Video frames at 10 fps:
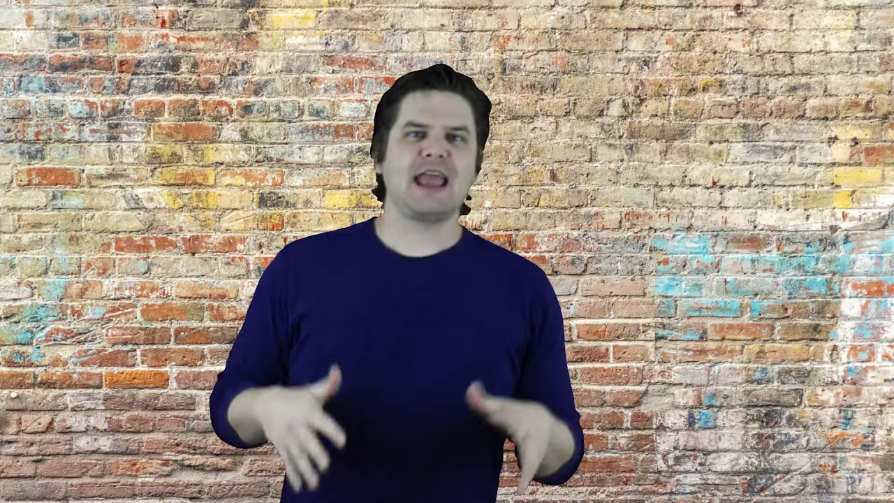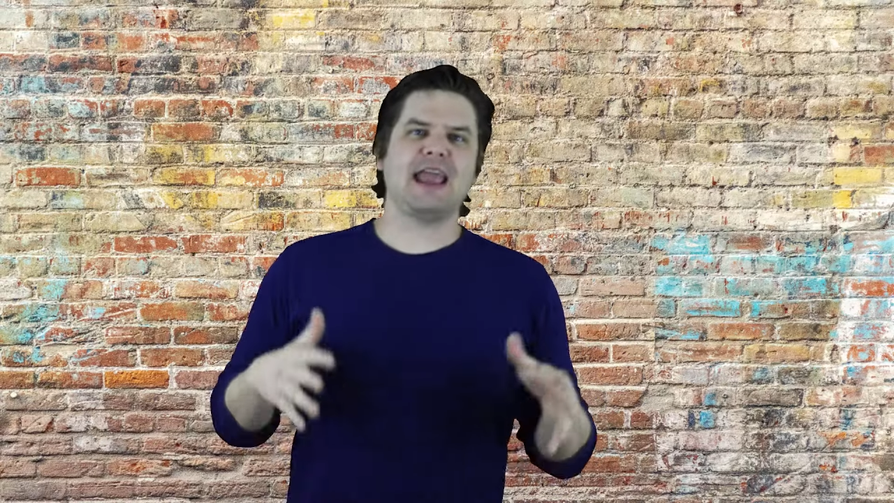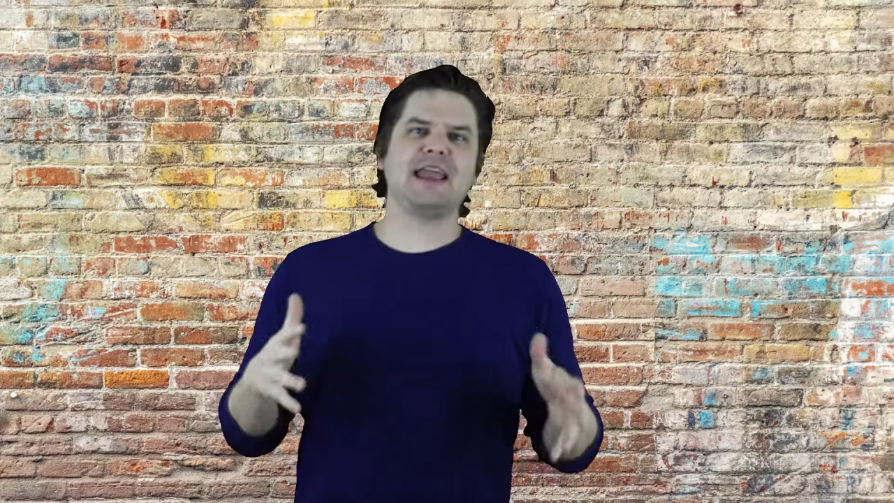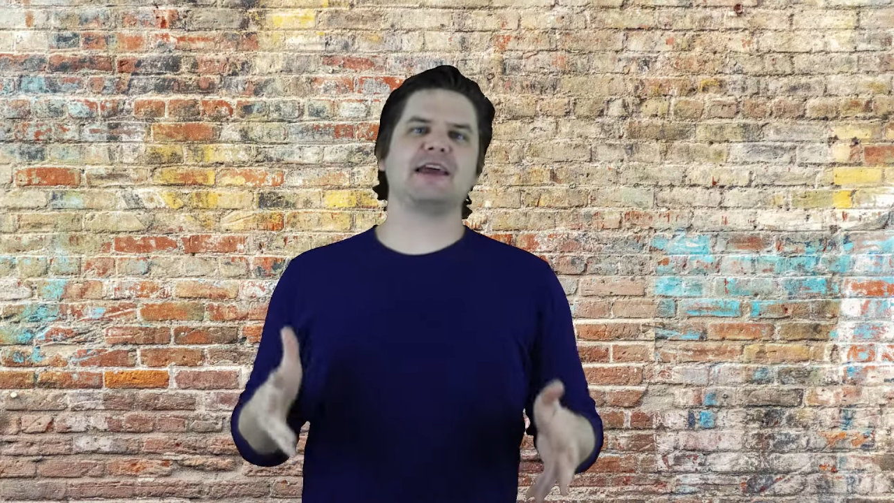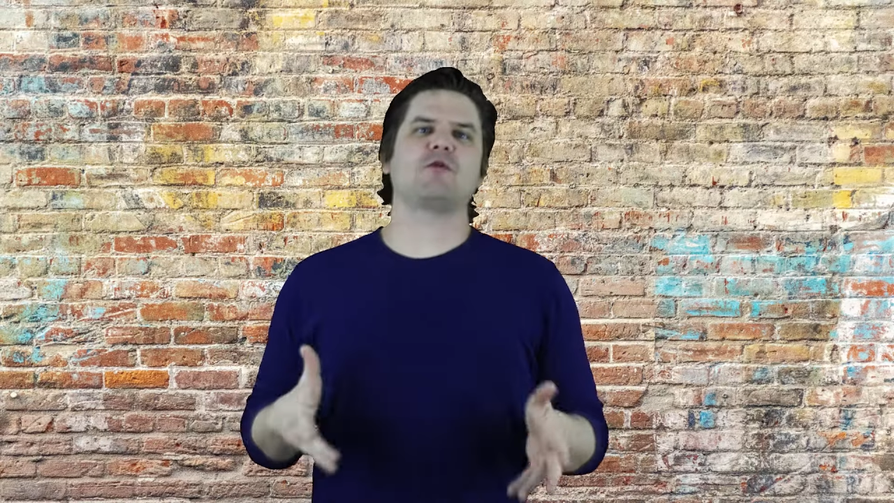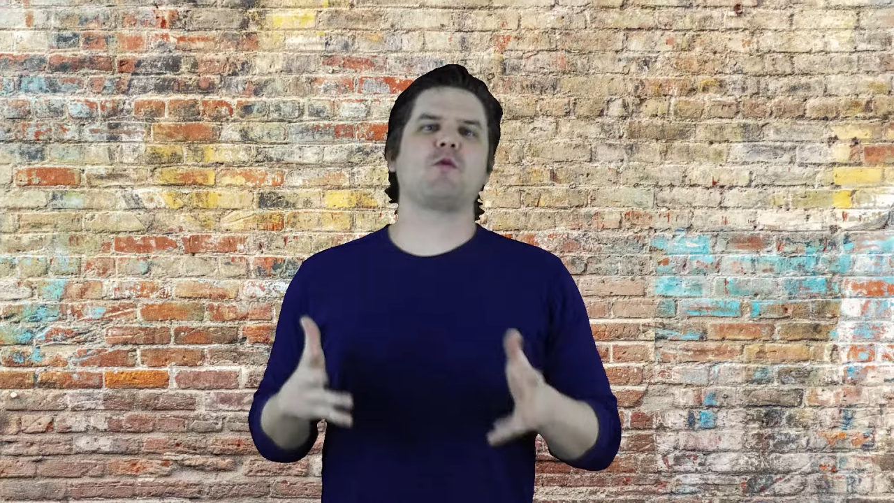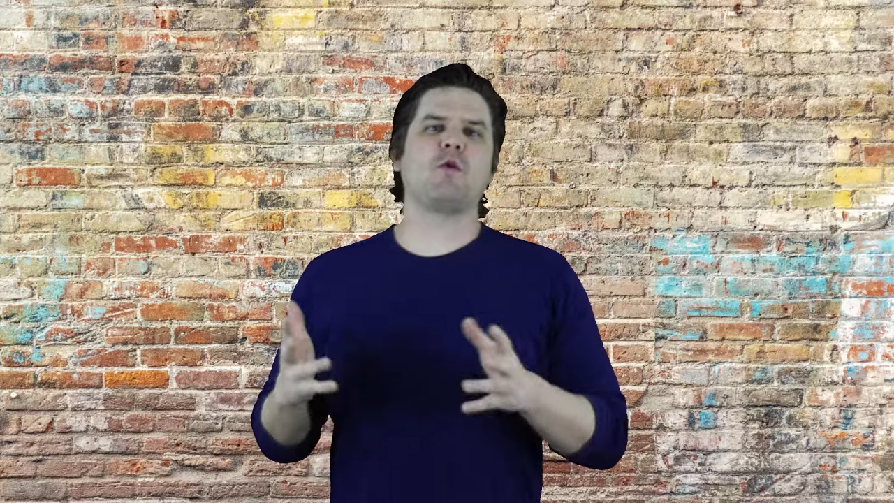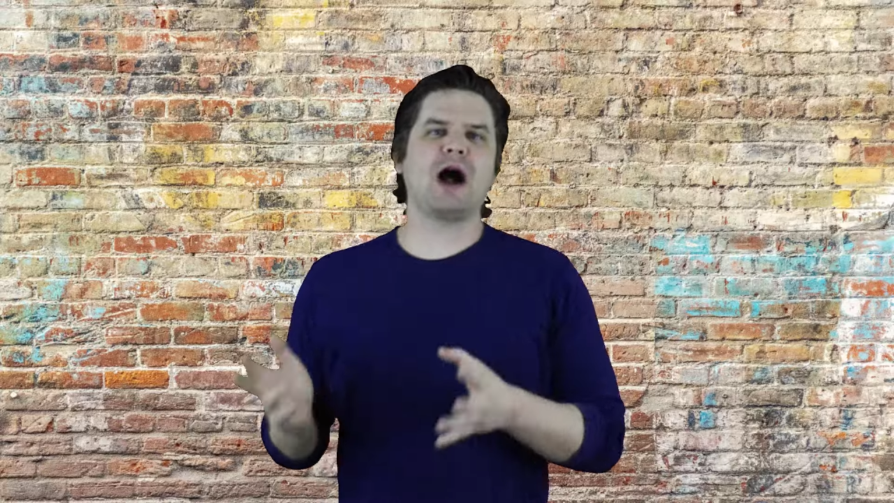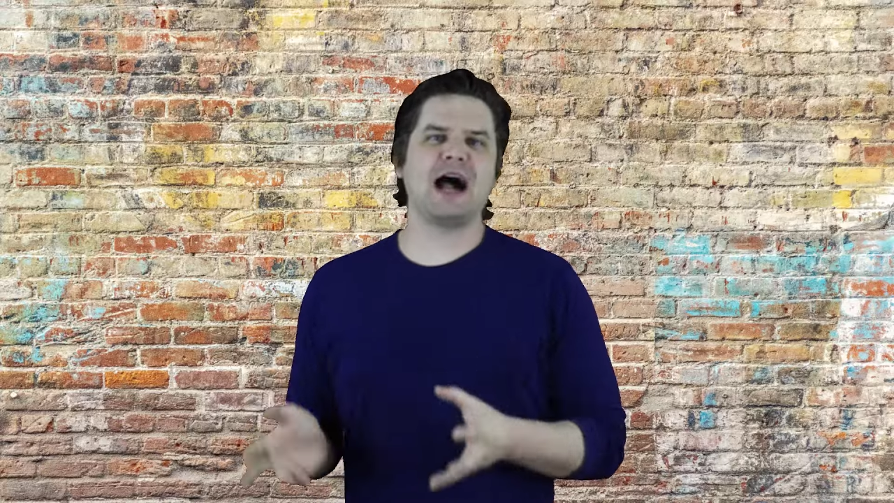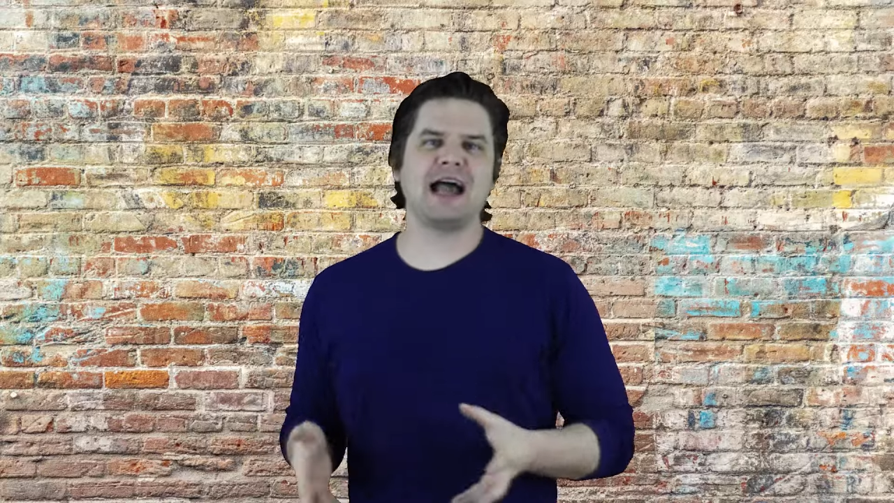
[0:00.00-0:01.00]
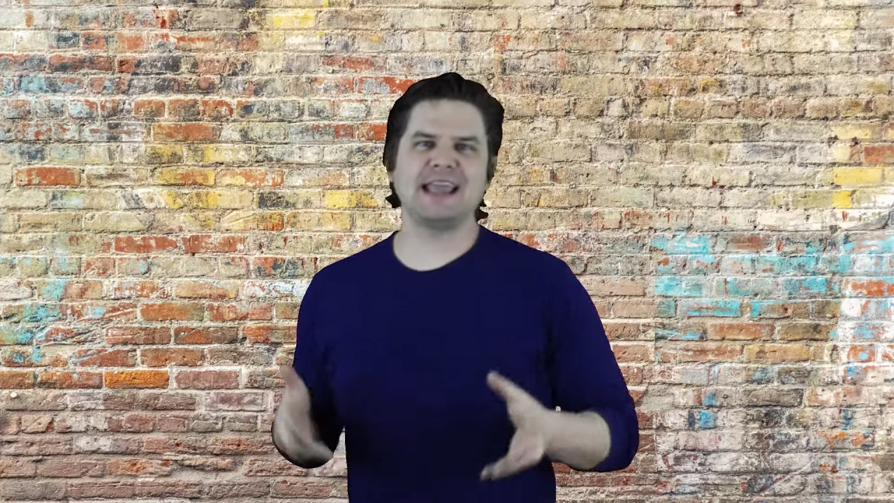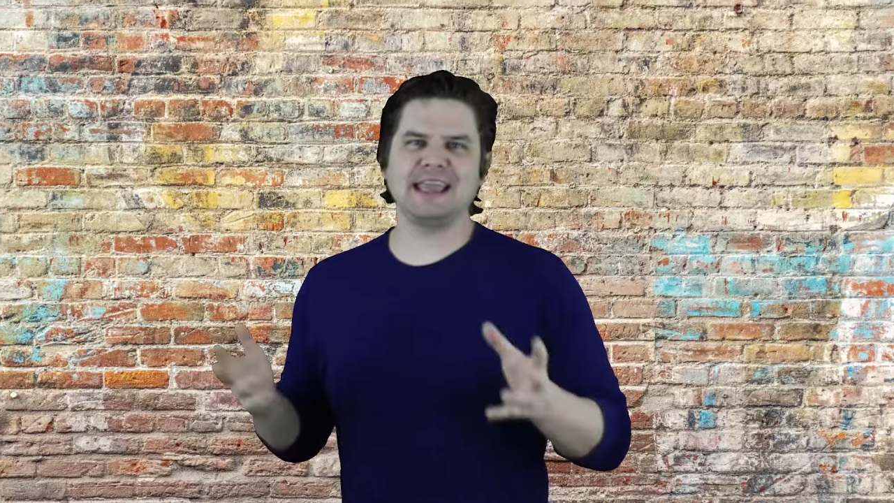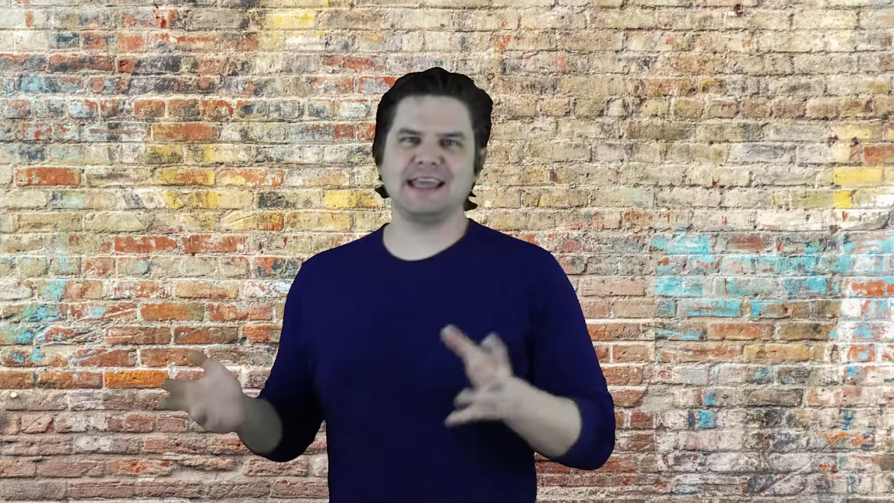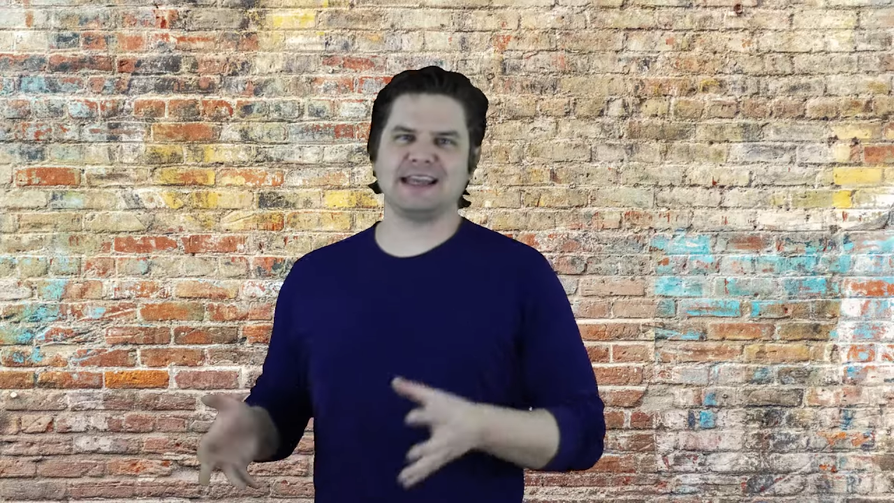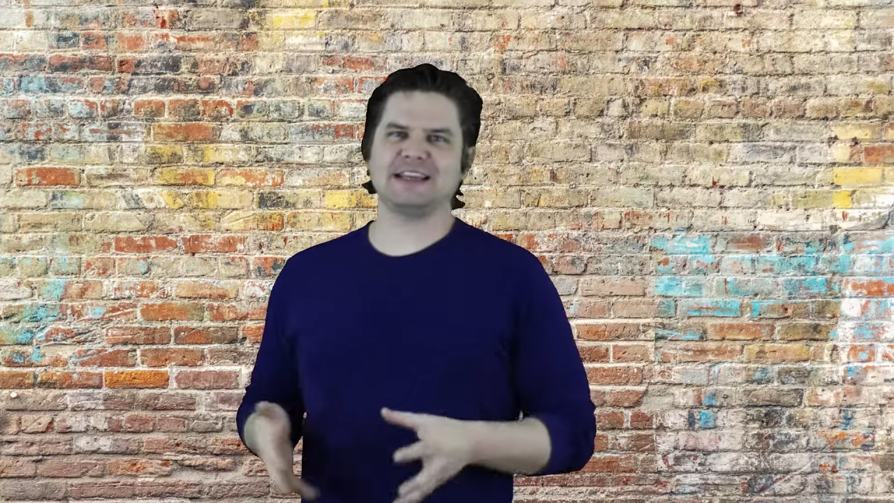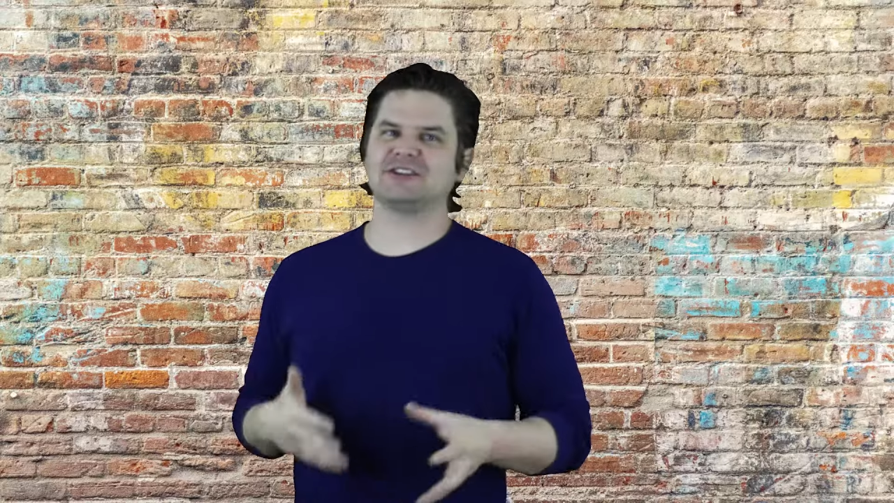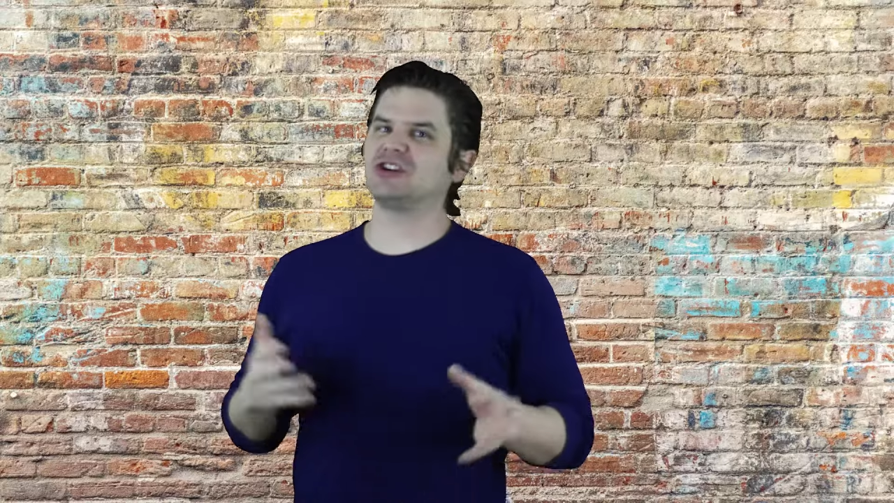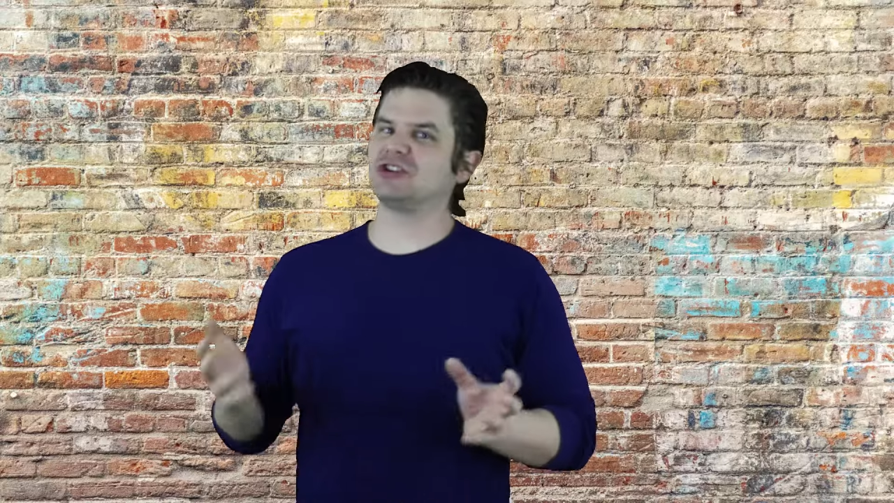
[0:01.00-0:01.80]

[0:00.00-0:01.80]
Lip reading: and why it is